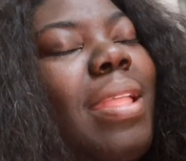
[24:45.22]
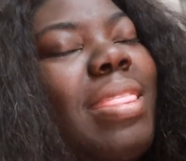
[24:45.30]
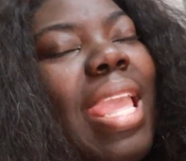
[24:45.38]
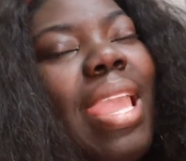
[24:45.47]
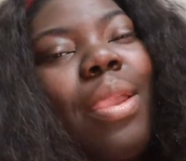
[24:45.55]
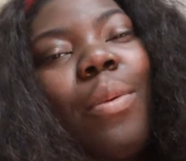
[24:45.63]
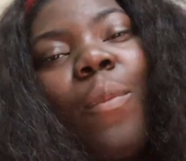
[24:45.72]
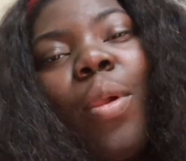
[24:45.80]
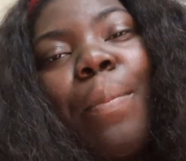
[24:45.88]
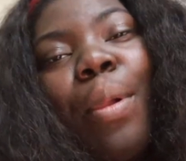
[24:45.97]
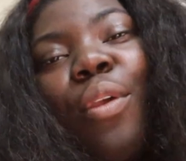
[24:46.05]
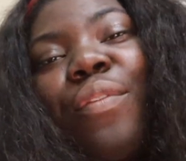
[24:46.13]
they
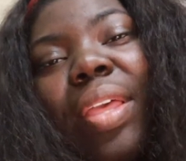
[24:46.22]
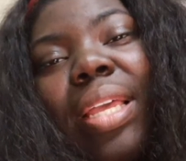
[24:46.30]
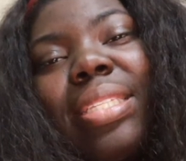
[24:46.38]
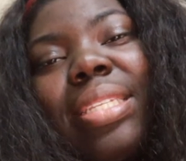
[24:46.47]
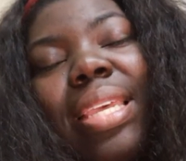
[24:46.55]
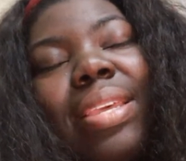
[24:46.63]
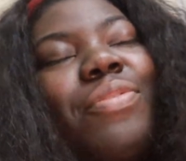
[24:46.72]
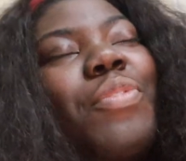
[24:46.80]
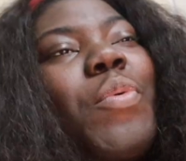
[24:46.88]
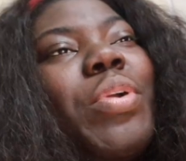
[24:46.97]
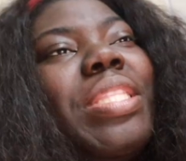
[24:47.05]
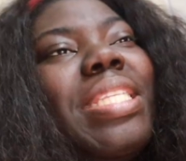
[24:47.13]
were perfect
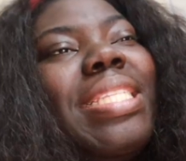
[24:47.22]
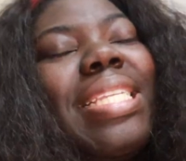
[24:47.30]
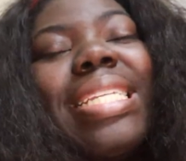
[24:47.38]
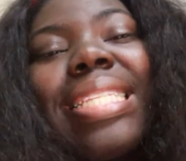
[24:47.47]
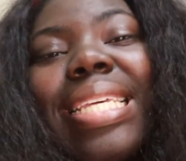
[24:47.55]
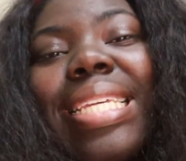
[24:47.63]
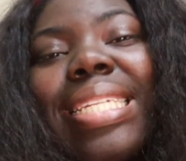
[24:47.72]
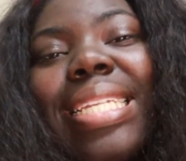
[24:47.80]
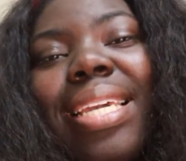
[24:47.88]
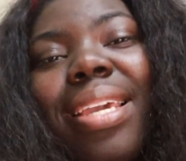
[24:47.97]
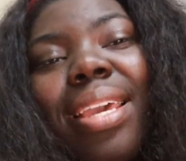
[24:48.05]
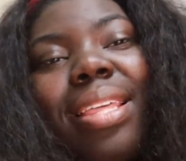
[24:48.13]
for the
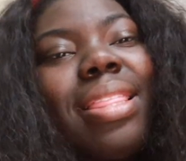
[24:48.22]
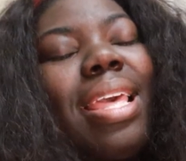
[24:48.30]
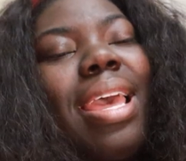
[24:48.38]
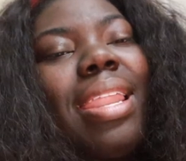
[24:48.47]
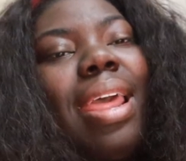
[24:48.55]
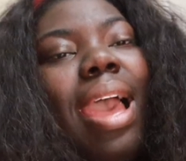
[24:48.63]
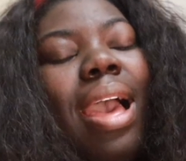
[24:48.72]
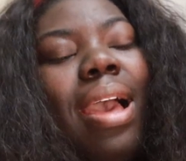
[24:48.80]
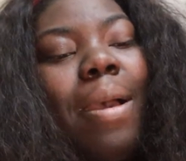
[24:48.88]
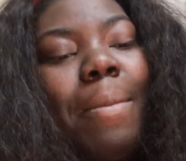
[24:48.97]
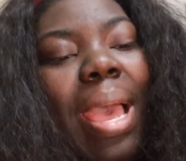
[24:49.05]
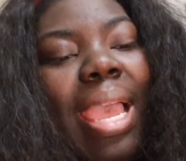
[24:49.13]
season that
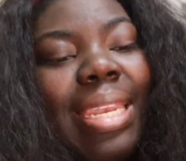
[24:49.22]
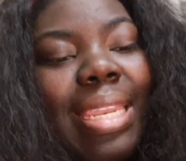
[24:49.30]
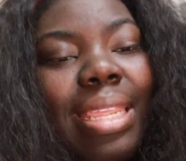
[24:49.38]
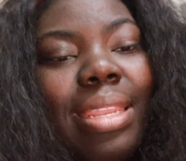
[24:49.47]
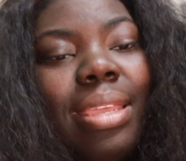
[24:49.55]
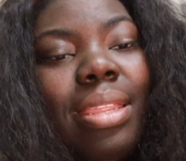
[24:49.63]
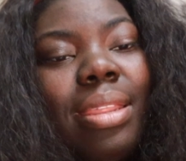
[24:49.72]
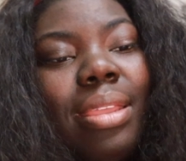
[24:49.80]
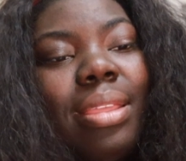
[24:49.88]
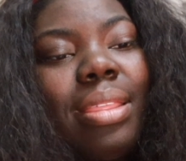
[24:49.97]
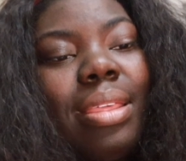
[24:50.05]
um, I needed,